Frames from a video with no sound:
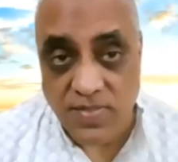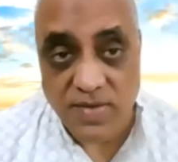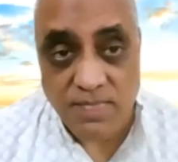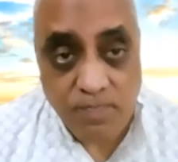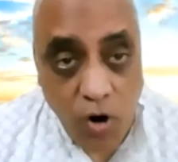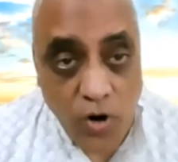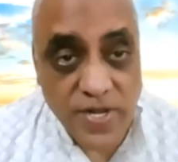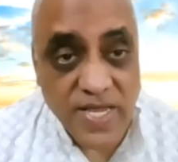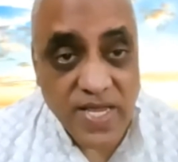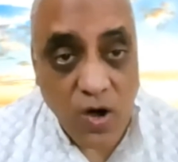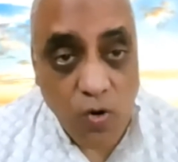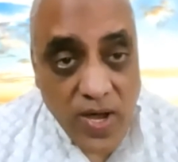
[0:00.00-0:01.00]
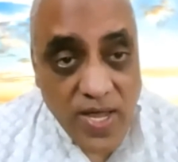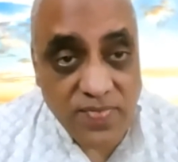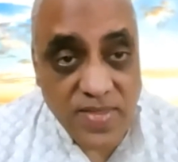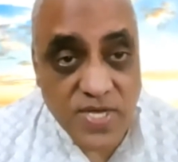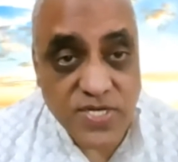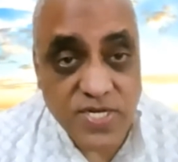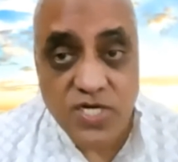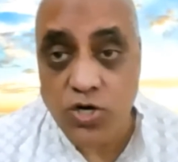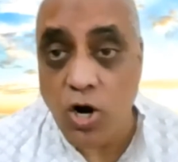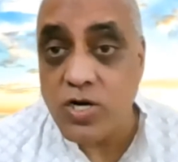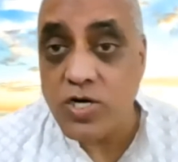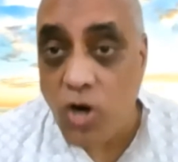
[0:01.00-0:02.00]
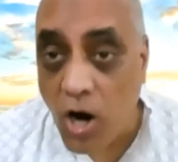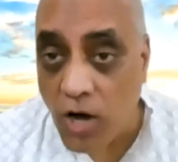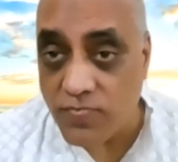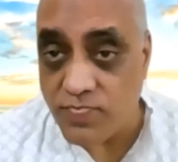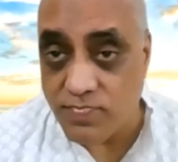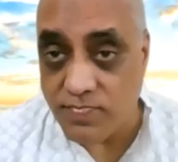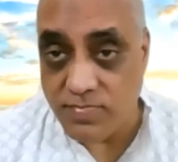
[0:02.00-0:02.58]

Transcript: The body awareness has not gone.